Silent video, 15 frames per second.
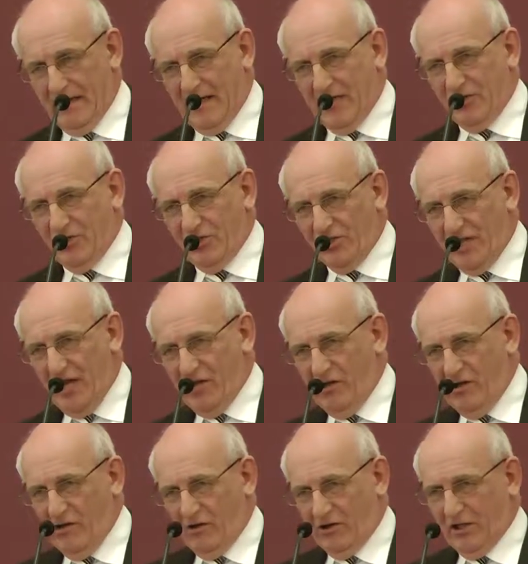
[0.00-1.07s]
He just had
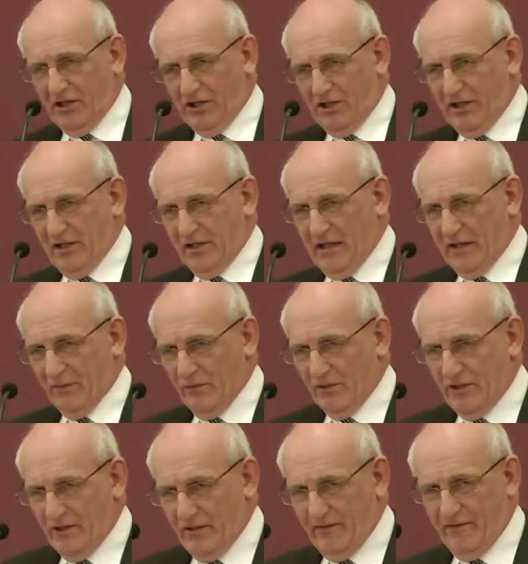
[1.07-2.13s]
to look at you and that
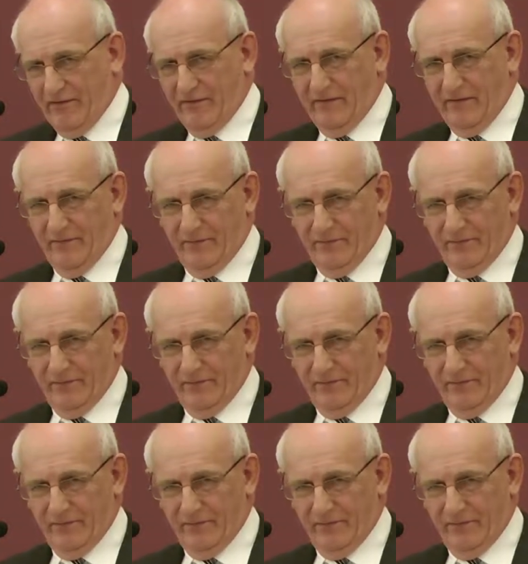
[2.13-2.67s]
was enough.